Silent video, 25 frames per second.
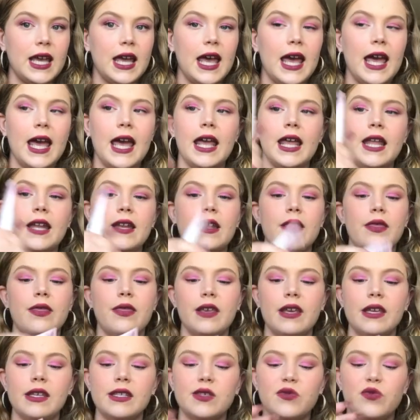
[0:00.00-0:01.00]
And
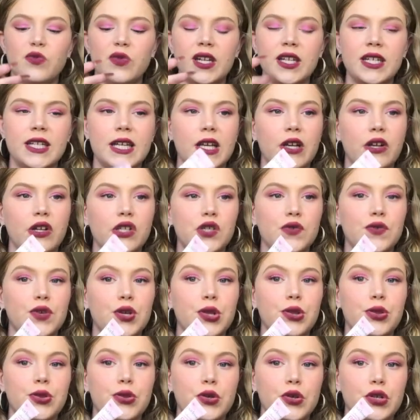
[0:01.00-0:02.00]
this retails for
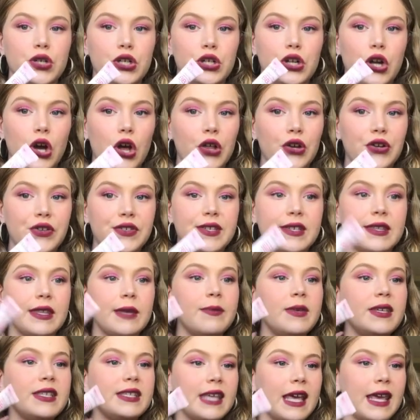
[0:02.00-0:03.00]
$30. And let
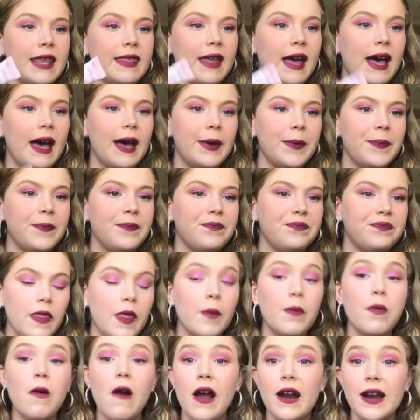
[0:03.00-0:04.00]
me say that the
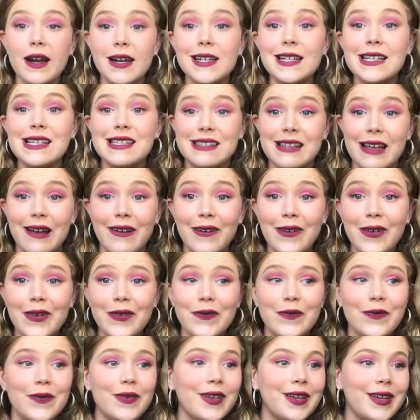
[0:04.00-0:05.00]
product
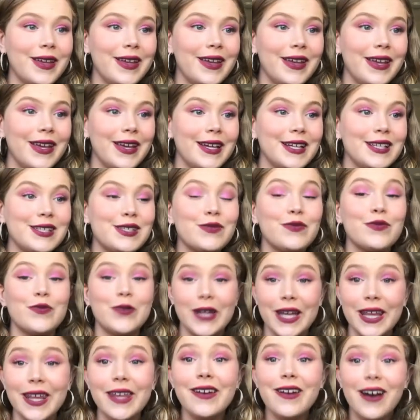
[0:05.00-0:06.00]
itself is
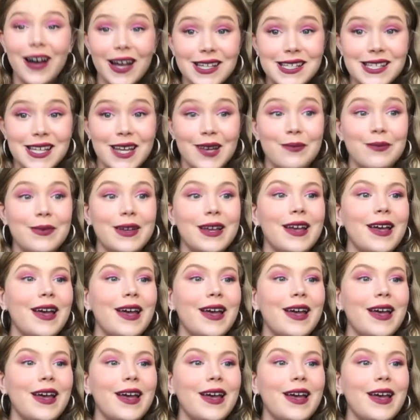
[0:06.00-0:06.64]
really awesome.